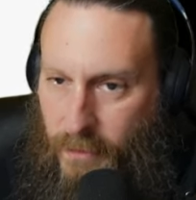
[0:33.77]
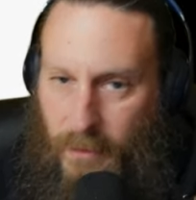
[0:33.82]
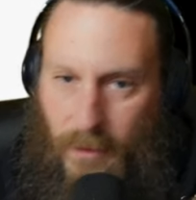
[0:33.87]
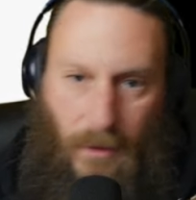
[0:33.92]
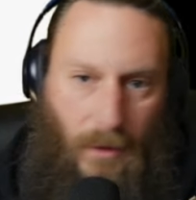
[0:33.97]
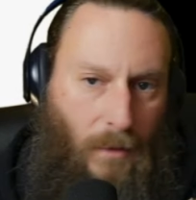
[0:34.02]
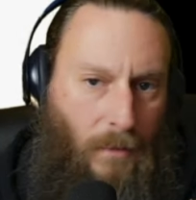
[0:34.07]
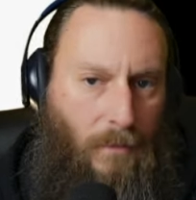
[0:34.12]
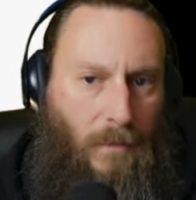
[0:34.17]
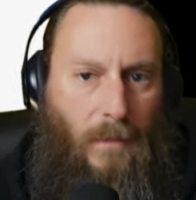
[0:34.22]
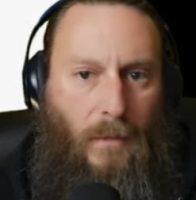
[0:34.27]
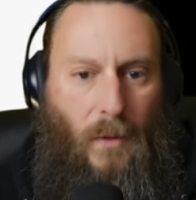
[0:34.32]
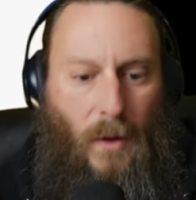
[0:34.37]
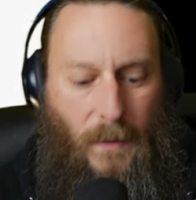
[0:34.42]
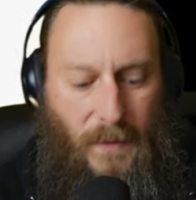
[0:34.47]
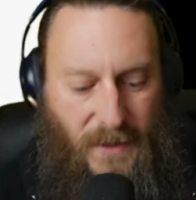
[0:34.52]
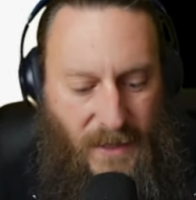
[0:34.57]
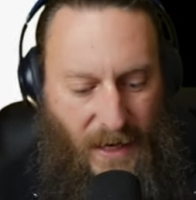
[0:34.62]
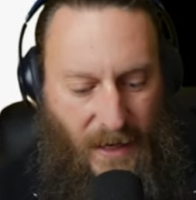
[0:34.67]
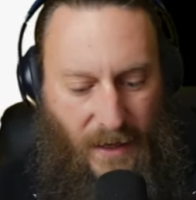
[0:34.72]
And what I'm
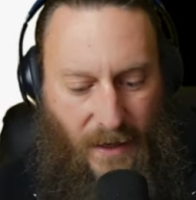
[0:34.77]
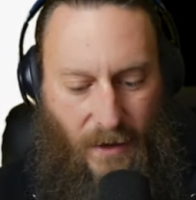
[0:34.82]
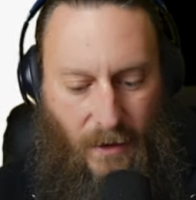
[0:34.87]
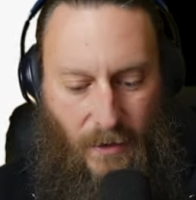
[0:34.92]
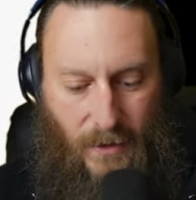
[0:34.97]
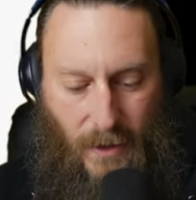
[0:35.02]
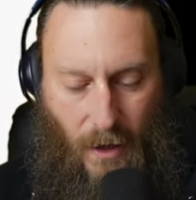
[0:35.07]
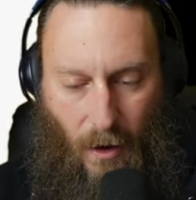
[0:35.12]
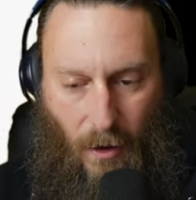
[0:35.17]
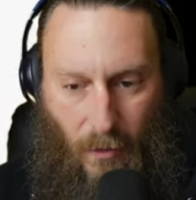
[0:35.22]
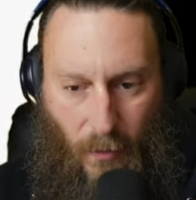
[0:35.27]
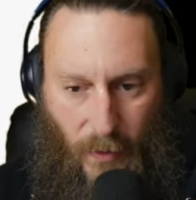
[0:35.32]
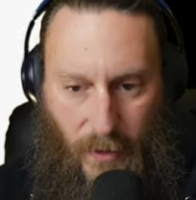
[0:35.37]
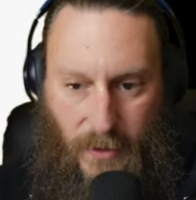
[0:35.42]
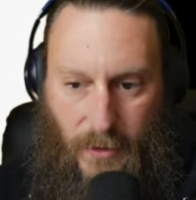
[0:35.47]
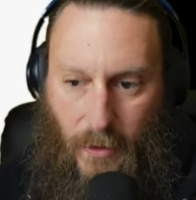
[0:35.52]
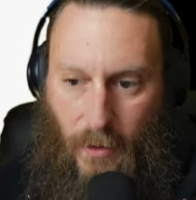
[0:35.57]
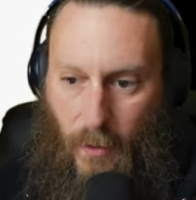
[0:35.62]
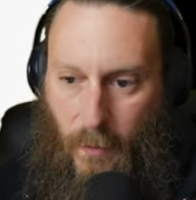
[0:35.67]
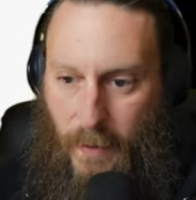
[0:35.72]
saying here is, are we
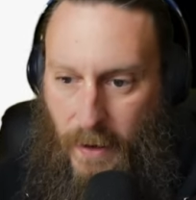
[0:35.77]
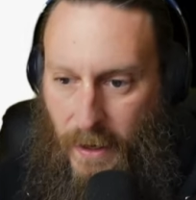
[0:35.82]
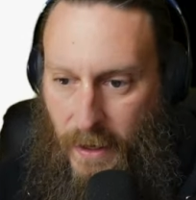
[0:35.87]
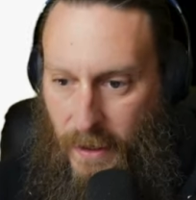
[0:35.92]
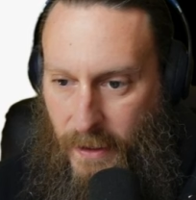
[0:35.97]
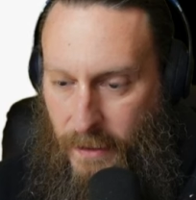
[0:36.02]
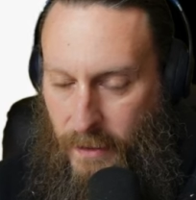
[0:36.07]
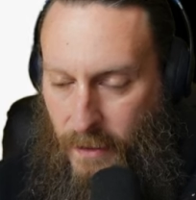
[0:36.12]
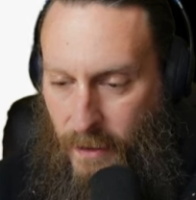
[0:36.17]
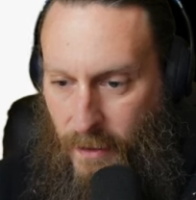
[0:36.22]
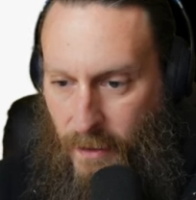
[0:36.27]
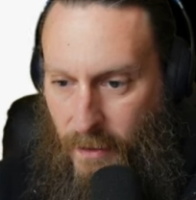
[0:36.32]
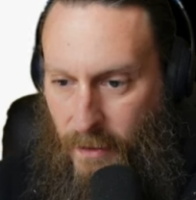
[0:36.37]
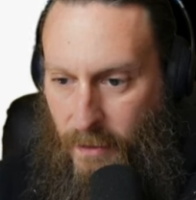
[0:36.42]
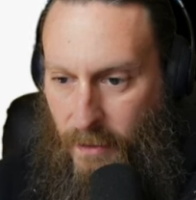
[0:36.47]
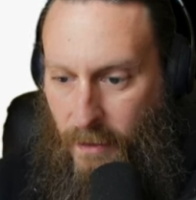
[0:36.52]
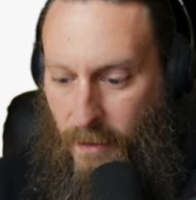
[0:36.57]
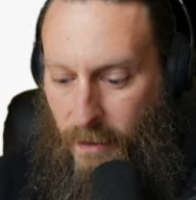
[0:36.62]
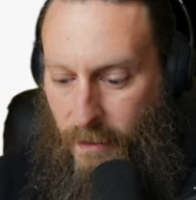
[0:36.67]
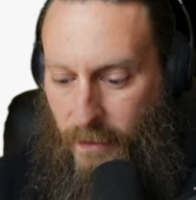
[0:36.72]
to obey
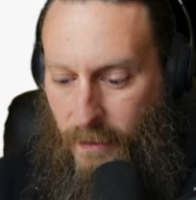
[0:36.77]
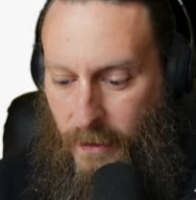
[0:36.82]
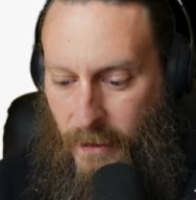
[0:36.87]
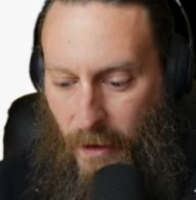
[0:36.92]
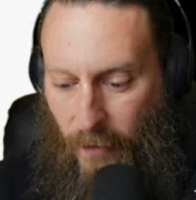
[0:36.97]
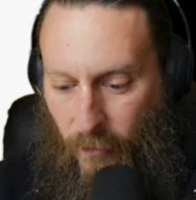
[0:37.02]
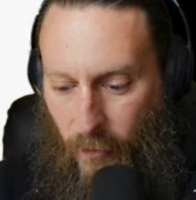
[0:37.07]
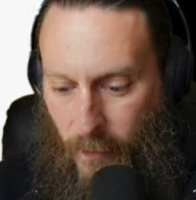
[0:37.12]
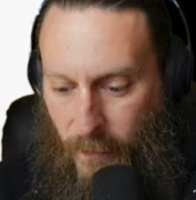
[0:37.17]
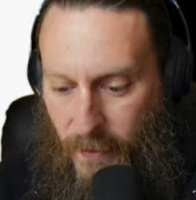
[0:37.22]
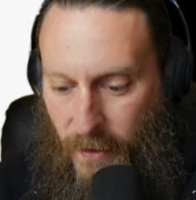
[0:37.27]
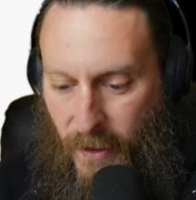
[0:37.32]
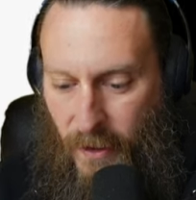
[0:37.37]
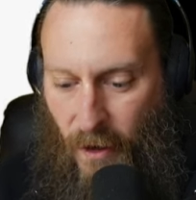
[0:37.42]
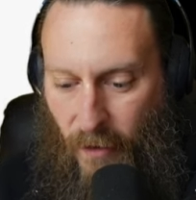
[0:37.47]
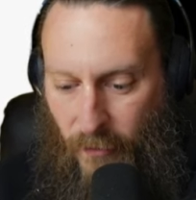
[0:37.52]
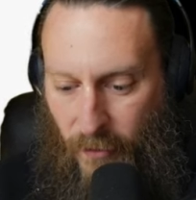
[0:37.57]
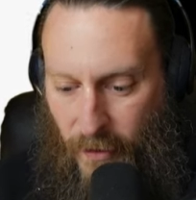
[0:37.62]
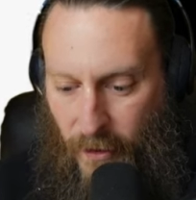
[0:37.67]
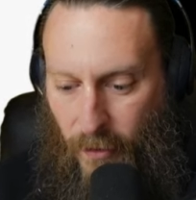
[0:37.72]
the
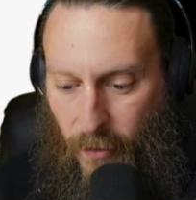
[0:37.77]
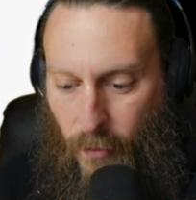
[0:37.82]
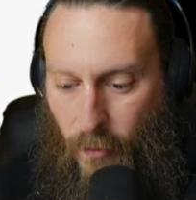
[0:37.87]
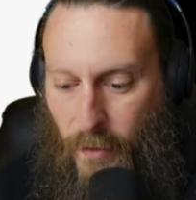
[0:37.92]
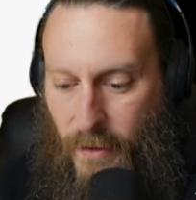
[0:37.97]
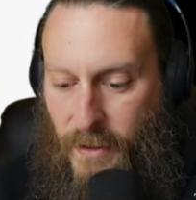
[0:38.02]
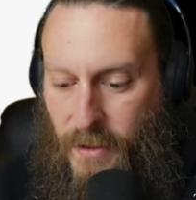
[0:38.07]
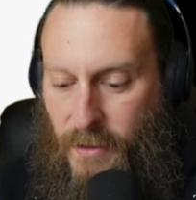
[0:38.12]
governing authorities?